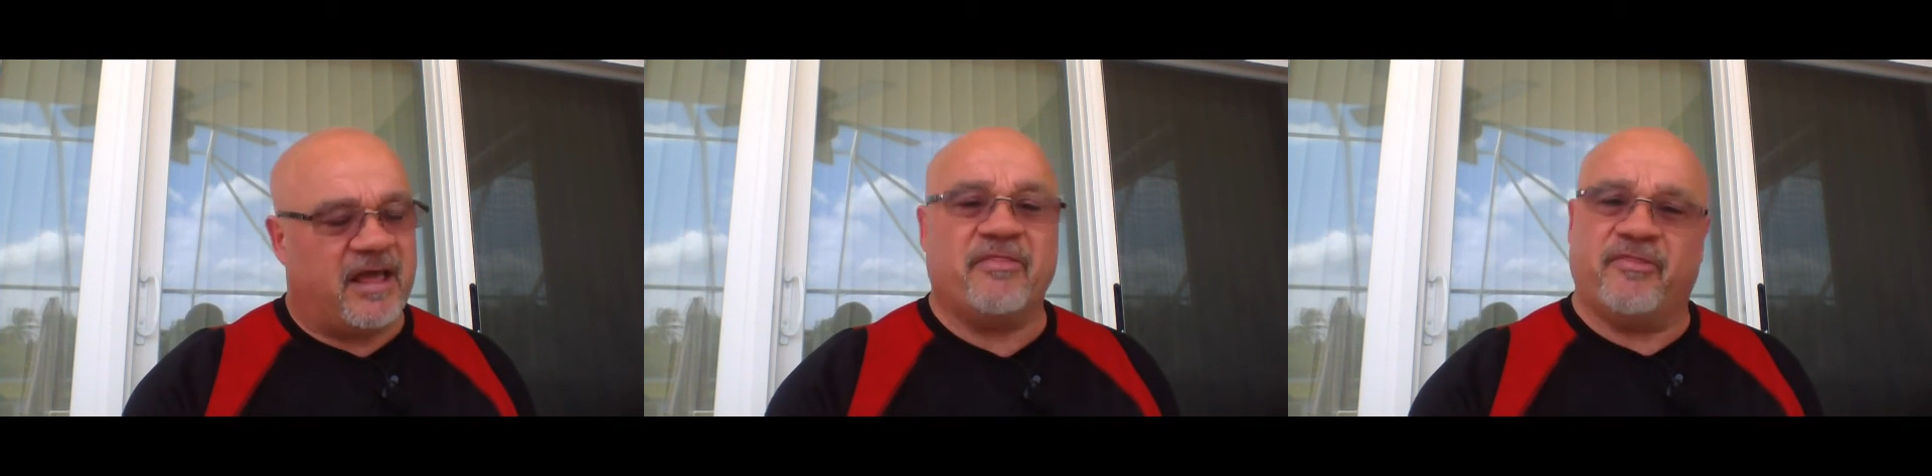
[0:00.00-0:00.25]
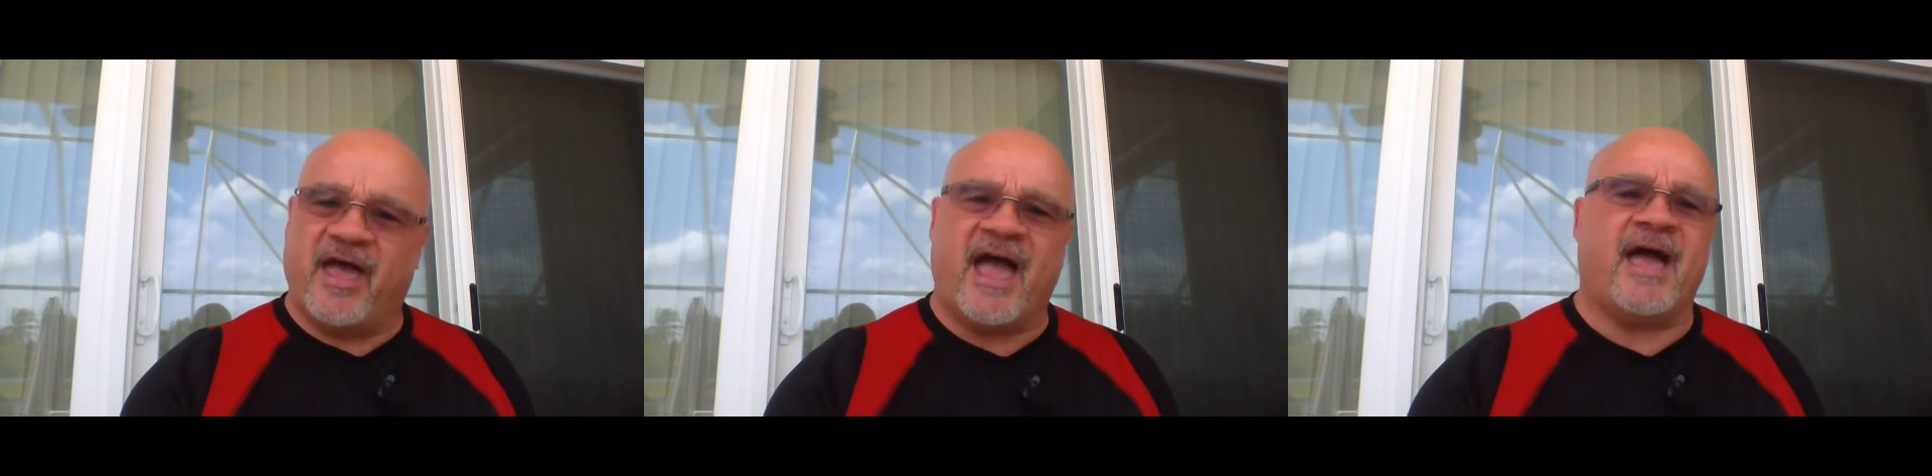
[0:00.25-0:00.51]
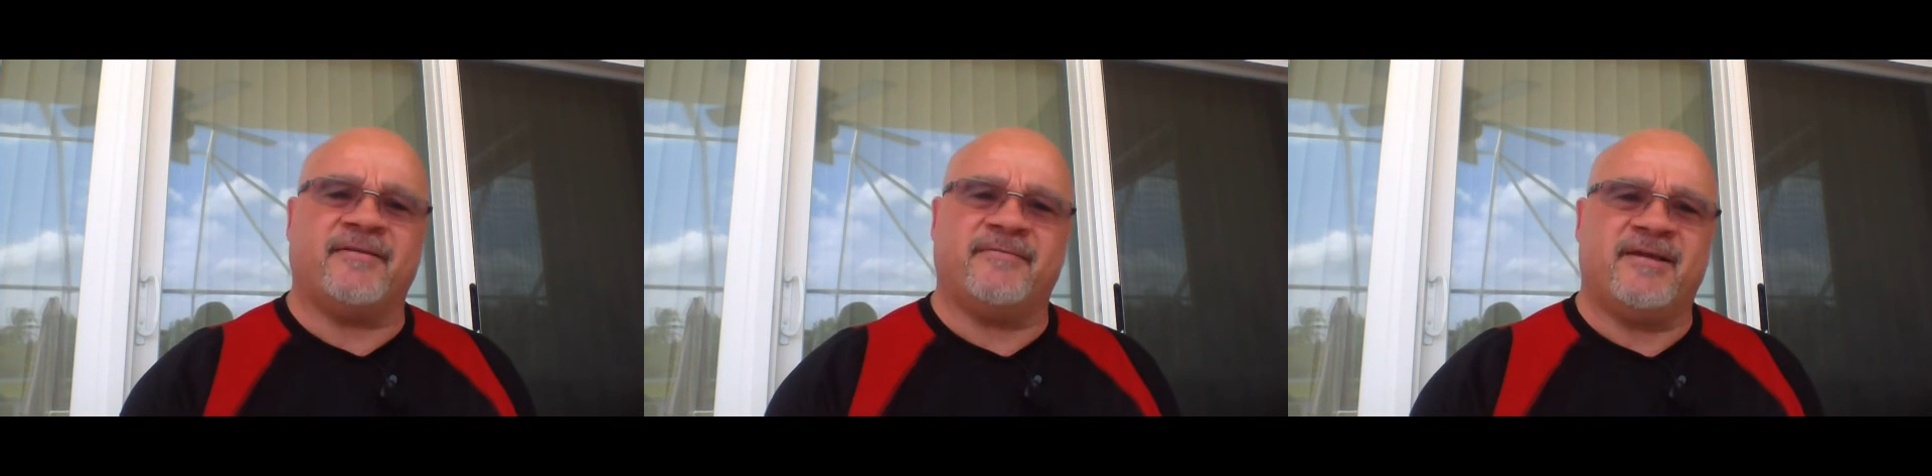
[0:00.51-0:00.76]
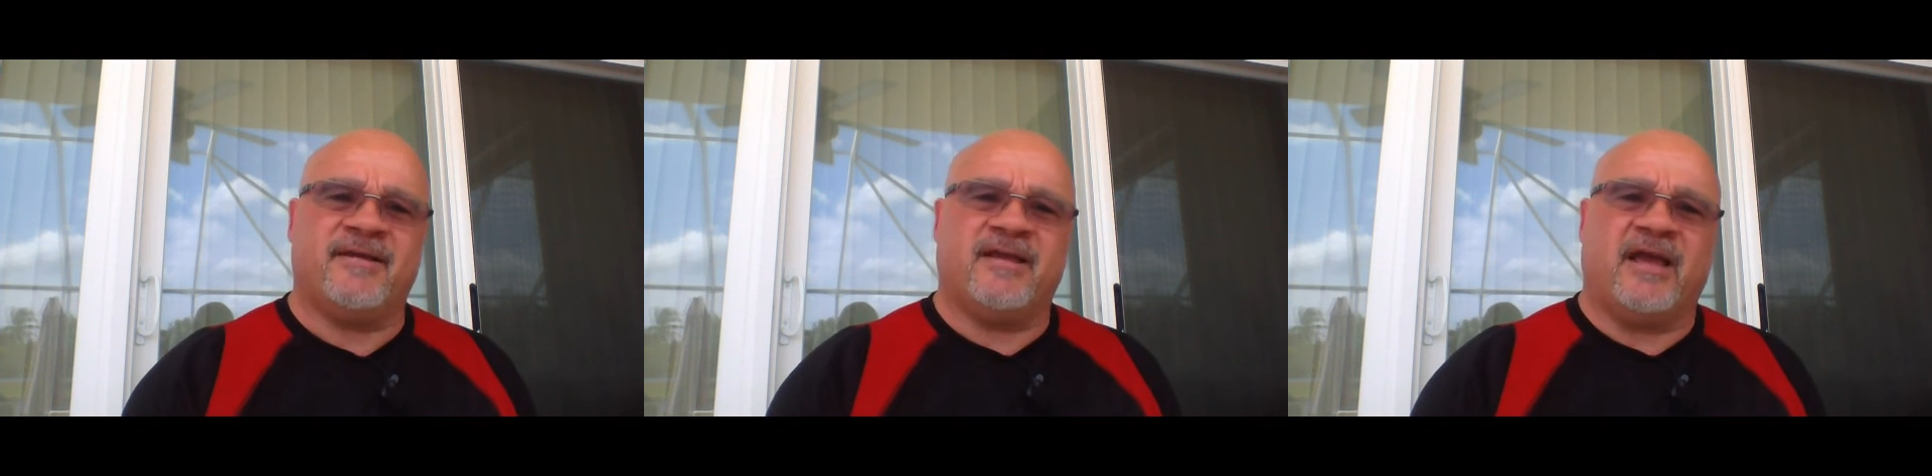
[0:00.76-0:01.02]
And that
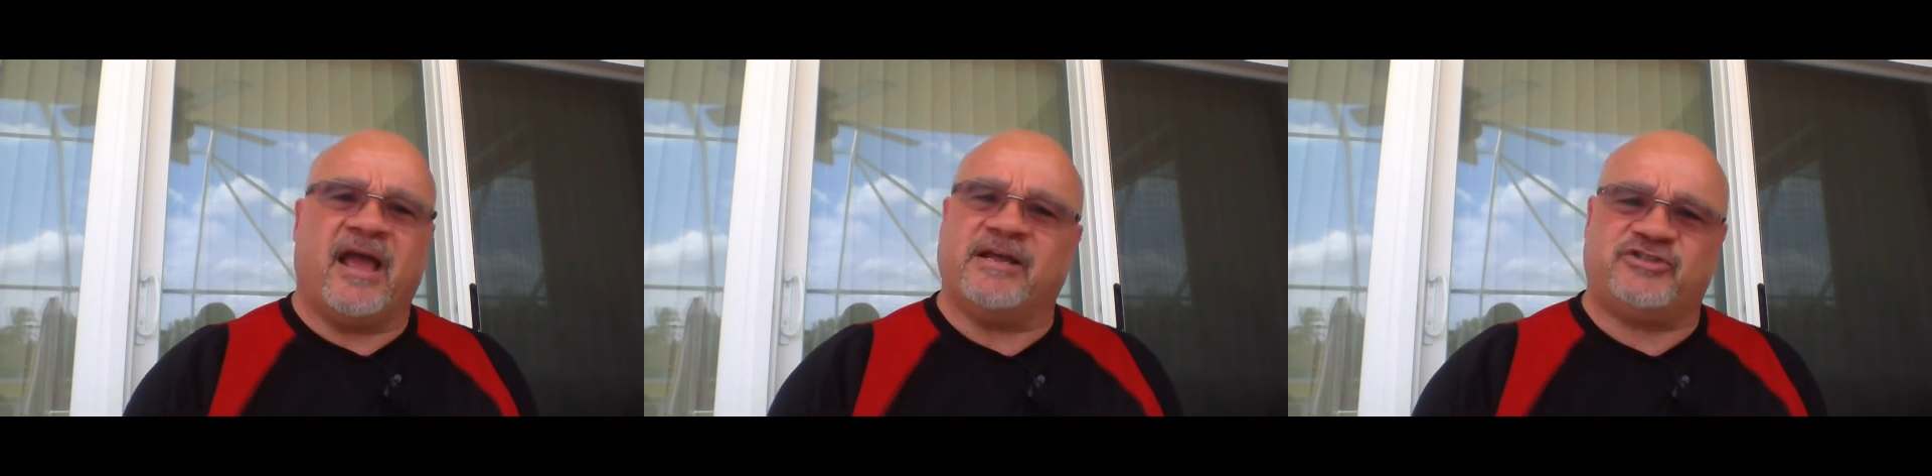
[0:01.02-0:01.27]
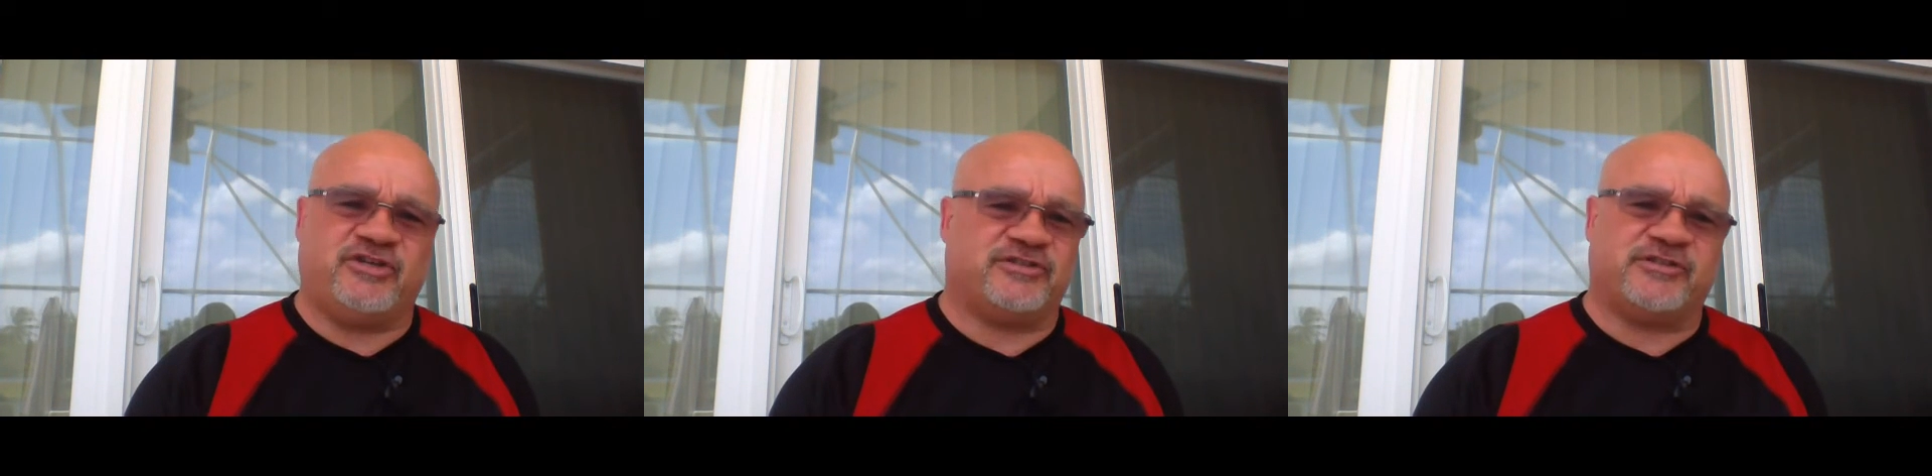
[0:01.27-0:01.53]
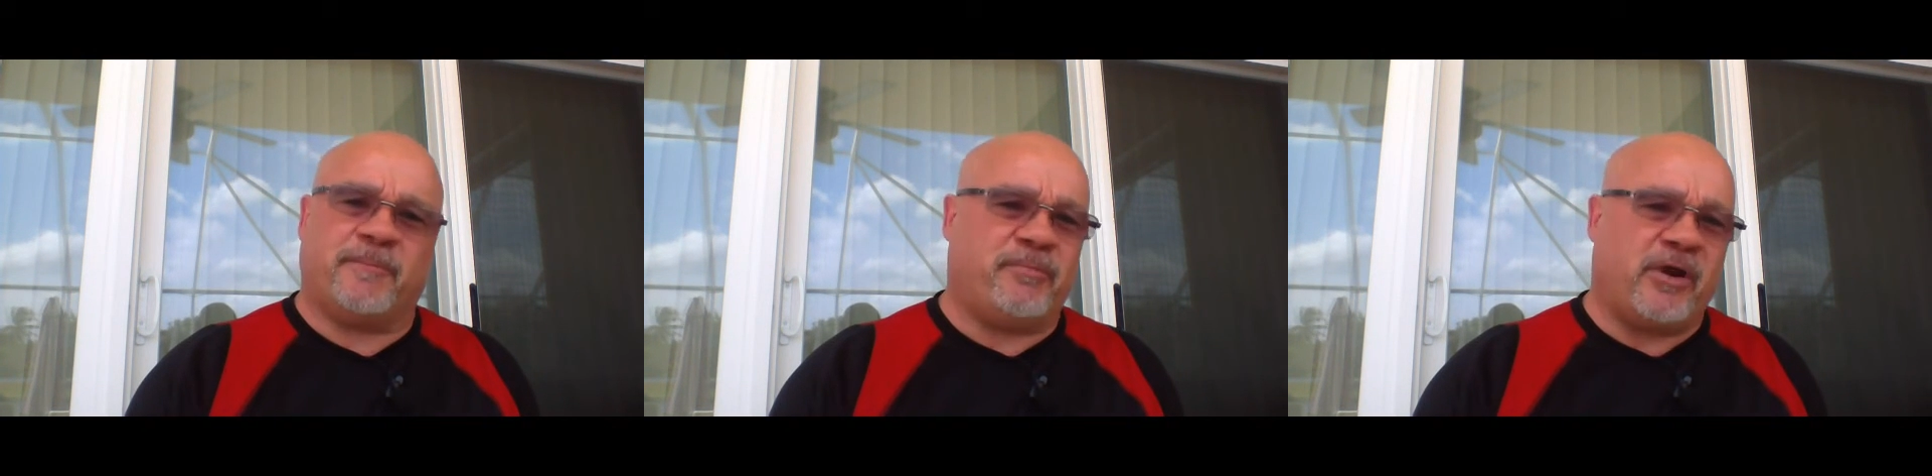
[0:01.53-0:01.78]
is just a